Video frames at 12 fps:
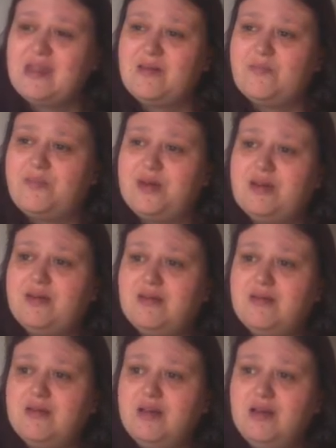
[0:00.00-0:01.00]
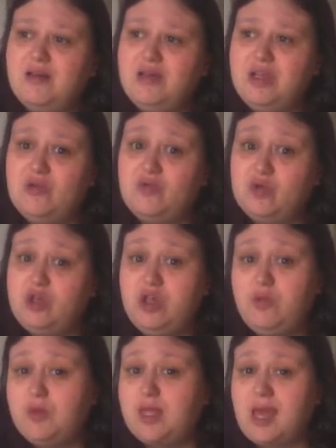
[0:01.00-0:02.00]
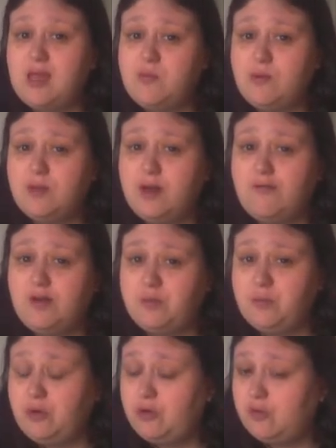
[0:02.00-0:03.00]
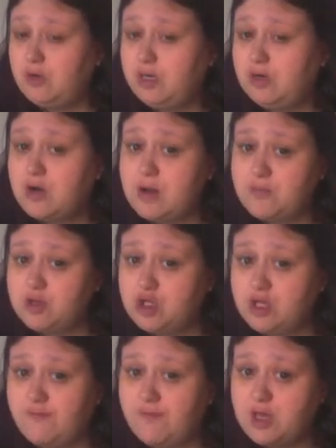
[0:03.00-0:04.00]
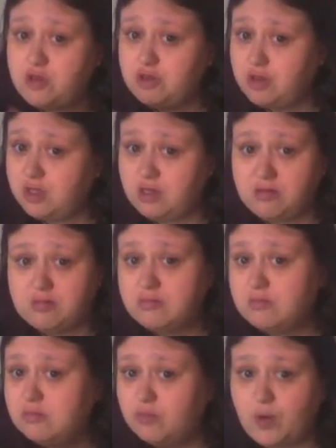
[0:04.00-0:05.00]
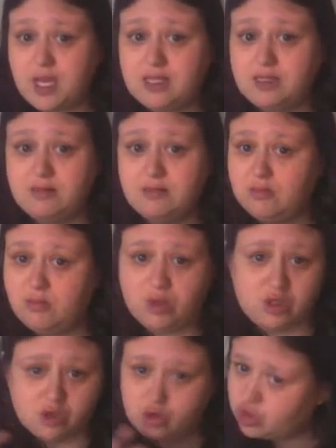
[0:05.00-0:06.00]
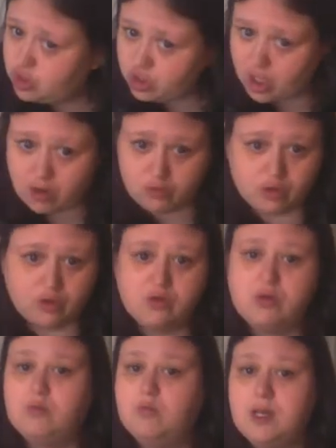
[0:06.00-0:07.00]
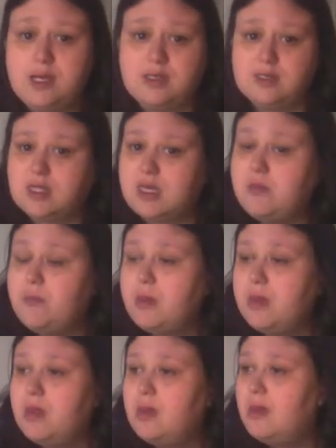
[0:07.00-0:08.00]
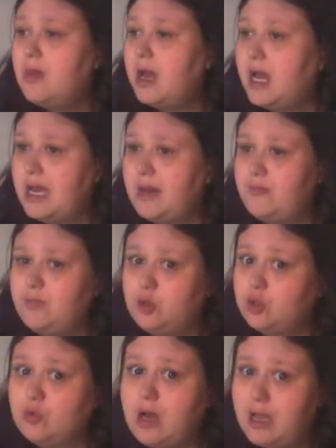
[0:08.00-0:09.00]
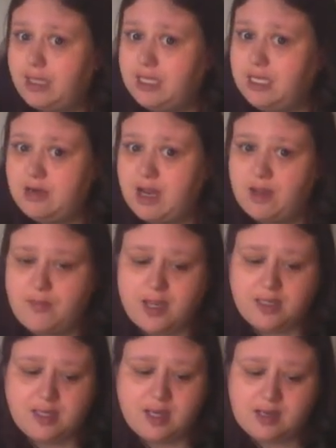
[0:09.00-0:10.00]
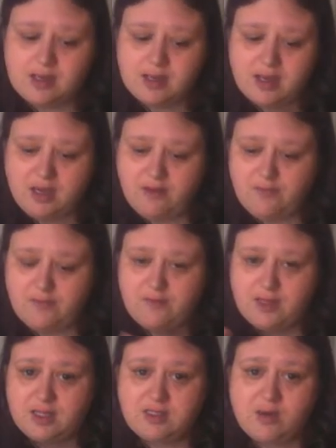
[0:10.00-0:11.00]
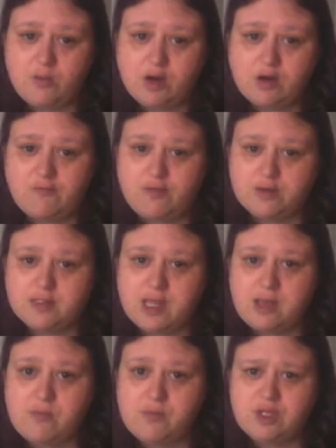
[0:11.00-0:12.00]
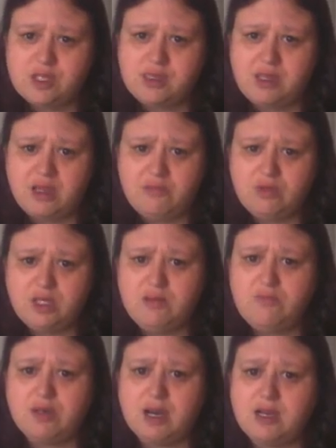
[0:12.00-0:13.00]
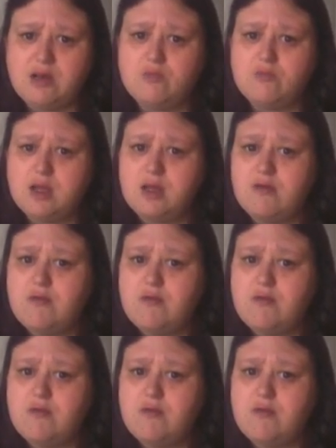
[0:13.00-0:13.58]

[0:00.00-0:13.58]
but you know, she was hyper when I first put it on and all that, but she eventually went, like, just chilled out and went to sleep. So I do recommend it, and even if it doesn't work the first time, keep trying them with it.